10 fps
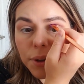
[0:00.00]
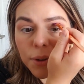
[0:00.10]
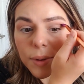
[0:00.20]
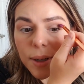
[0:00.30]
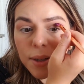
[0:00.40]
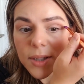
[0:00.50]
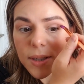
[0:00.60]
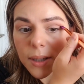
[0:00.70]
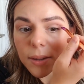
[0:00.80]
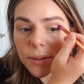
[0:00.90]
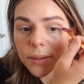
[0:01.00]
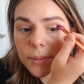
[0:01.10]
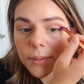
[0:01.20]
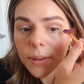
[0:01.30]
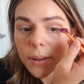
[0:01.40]
You can see it,
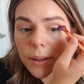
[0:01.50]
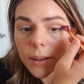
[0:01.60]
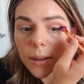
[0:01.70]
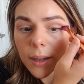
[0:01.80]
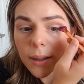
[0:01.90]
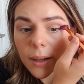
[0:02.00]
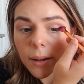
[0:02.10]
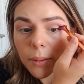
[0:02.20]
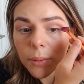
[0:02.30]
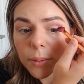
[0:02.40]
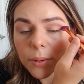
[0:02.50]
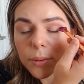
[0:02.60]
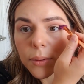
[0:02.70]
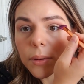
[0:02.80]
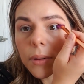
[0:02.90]
and then I'm going
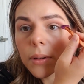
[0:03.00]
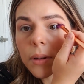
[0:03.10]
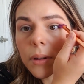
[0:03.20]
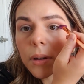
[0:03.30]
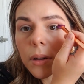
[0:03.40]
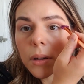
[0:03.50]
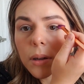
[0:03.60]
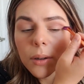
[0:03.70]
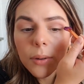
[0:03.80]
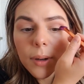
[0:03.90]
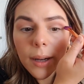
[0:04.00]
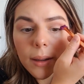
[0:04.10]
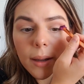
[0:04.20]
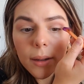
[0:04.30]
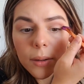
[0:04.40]
to go like
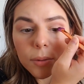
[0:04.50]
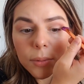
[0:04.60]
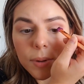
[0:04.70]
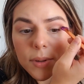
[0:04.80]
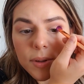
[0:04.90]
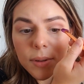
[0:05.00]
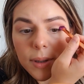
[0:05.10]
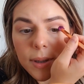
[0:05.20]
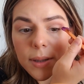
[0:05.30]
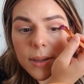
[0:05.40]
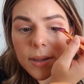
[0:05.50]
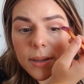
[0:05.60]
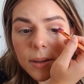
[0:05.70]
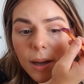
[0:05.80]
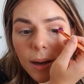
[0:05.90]
that towards the
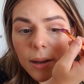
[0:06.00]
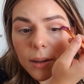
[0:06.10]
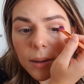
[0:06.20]
inside